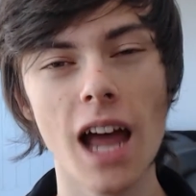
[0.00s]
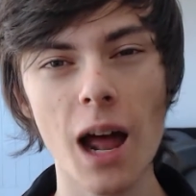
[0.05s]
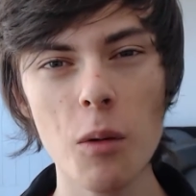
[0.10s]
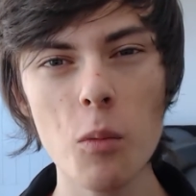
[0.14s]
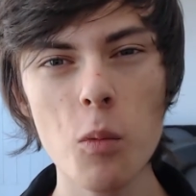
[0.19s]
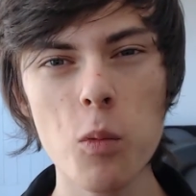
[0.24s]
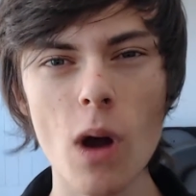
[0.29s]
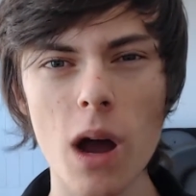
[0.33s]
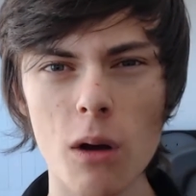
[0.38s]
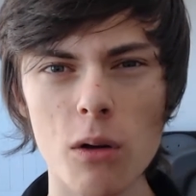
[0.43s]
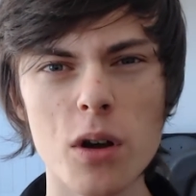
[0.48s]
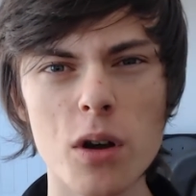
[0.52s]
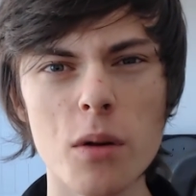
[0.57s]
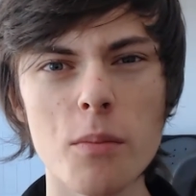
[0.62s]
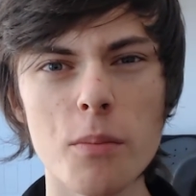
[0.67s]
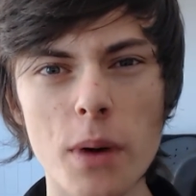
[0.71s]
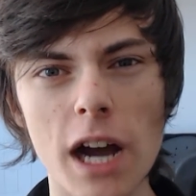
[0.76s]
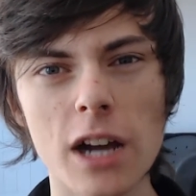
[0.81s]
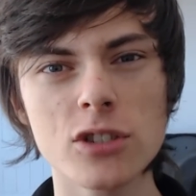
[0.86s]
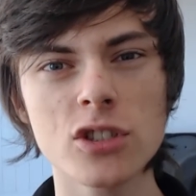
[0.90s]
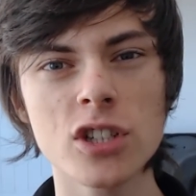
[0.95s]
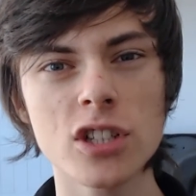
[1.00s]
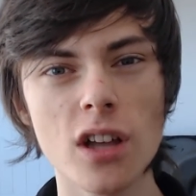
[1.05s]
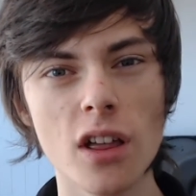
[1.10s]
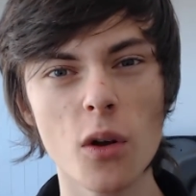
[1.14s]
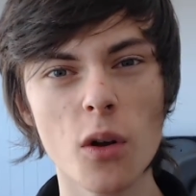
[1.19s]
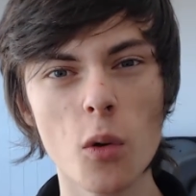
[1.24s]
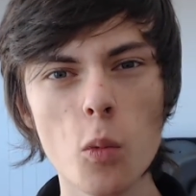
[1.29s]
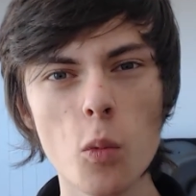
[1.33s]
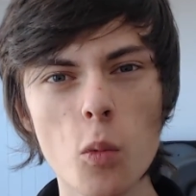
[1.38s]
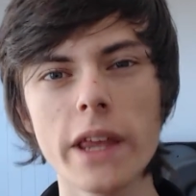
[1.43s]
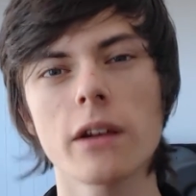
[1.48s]
and welcome back to
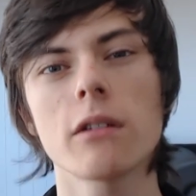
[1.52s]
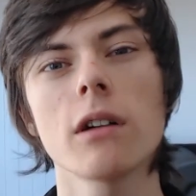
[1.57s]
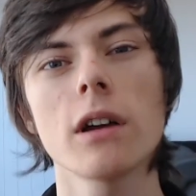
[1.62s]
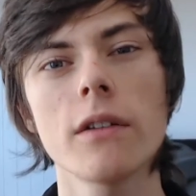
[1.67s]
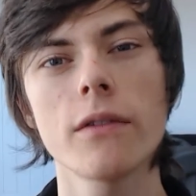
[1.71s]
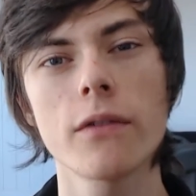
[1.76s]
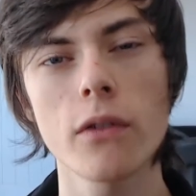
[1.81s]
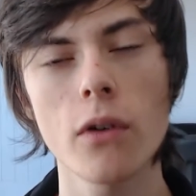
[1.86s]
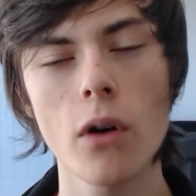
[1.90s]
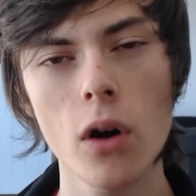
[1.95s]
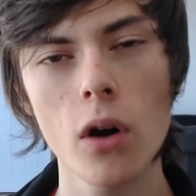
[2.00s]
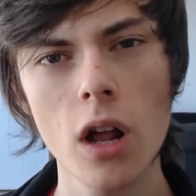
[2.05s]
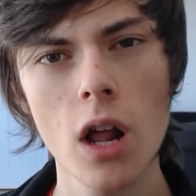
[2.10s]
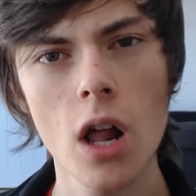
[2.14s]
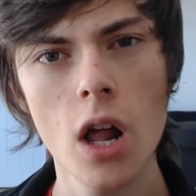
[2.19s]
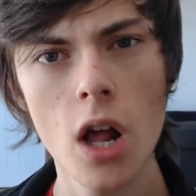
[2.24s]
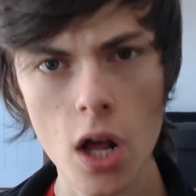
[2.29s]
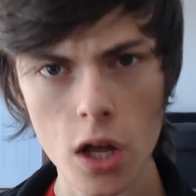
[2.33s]
another weekly vlog.